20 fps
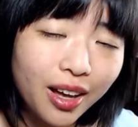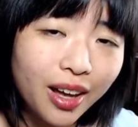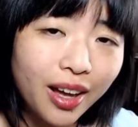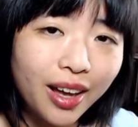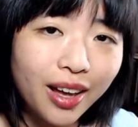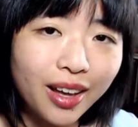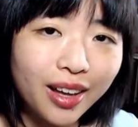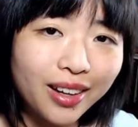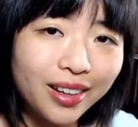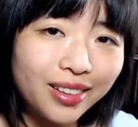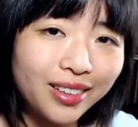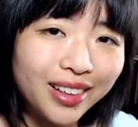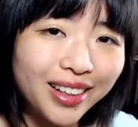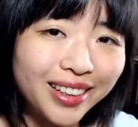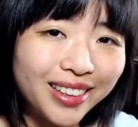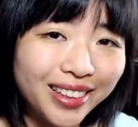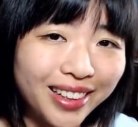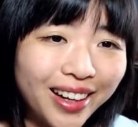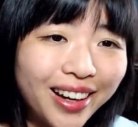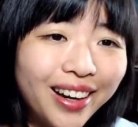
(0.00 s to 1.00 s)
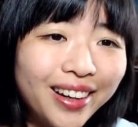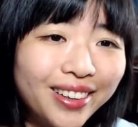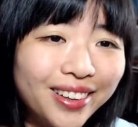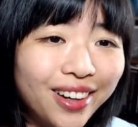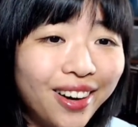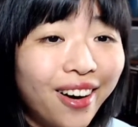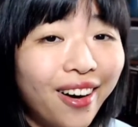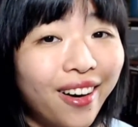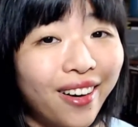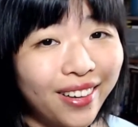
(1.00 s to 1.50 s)
and I kind
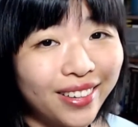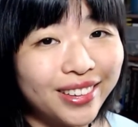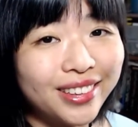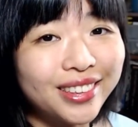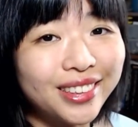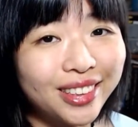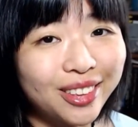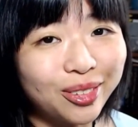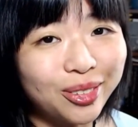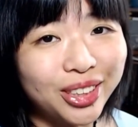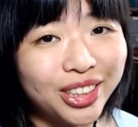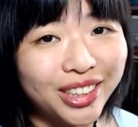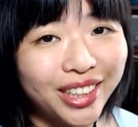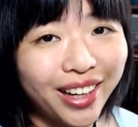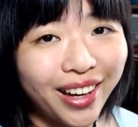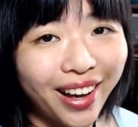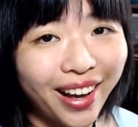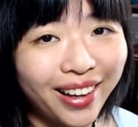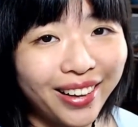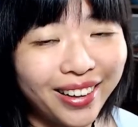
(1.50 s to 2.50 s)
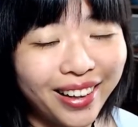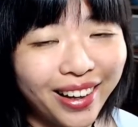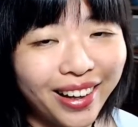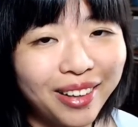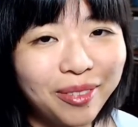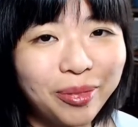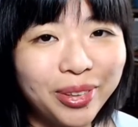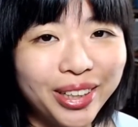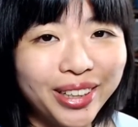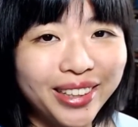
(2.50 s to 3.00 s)
of honestly wish I had
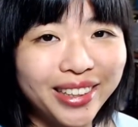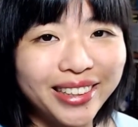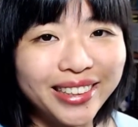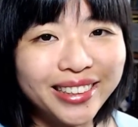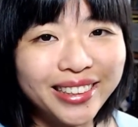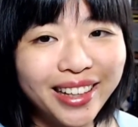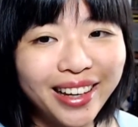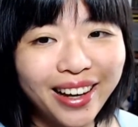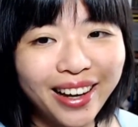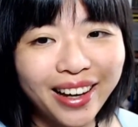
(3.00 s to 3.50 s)
that because